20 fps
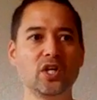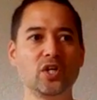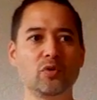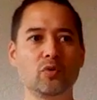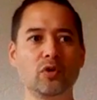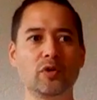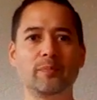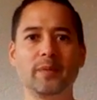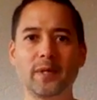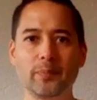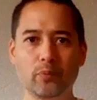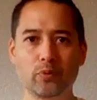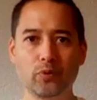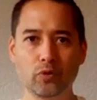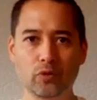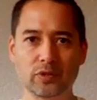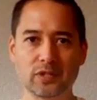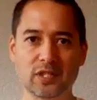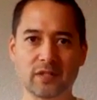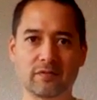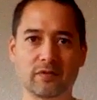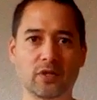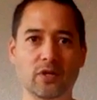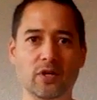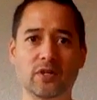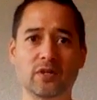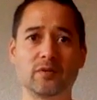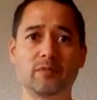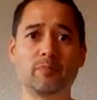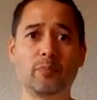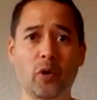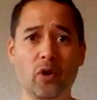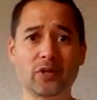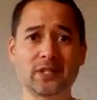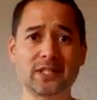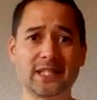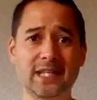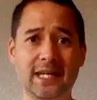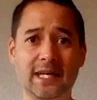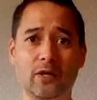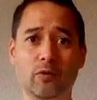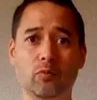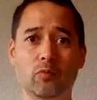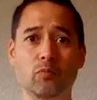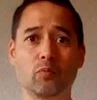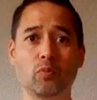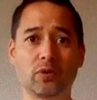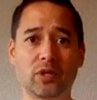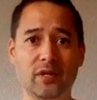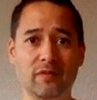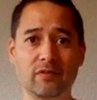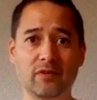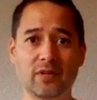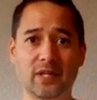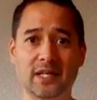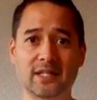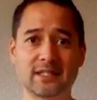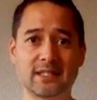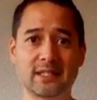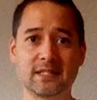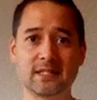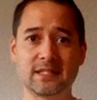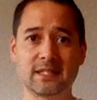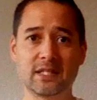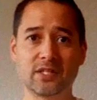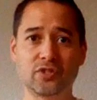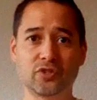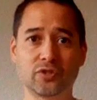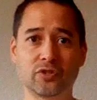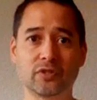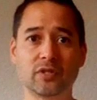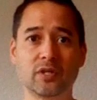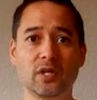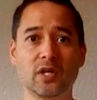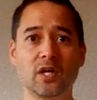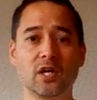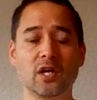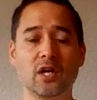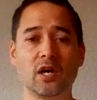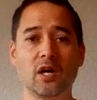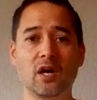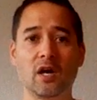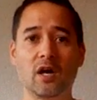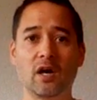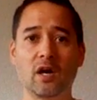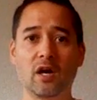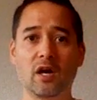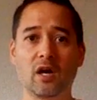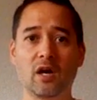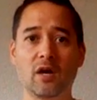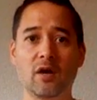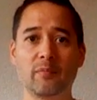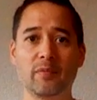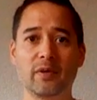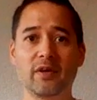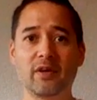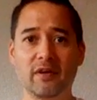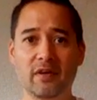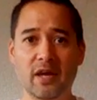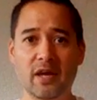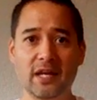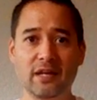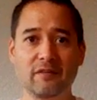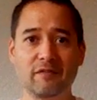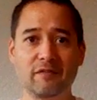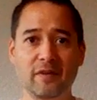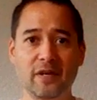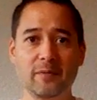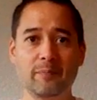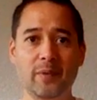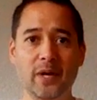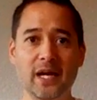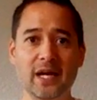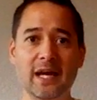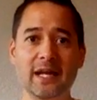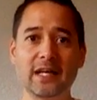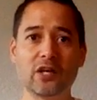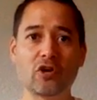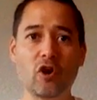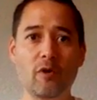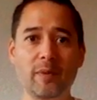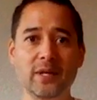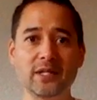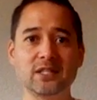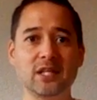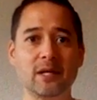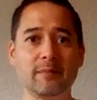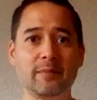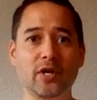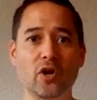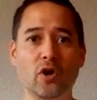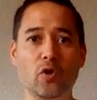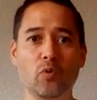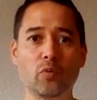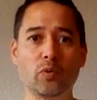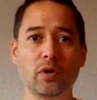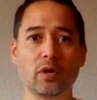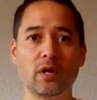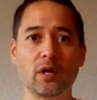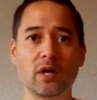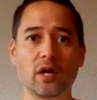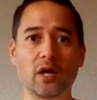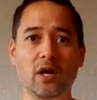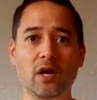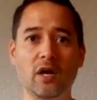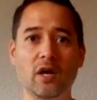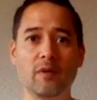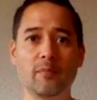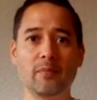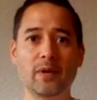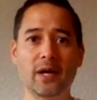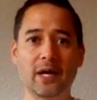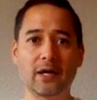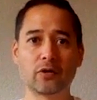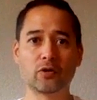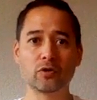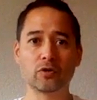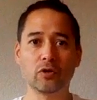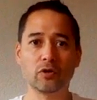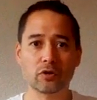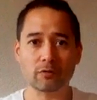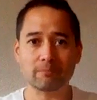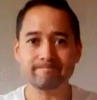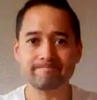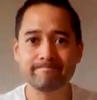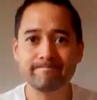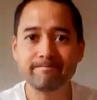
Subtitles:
You want to be productive, and boxing out will give you that sensation. Any feedback, any comments, let me know, and good luck.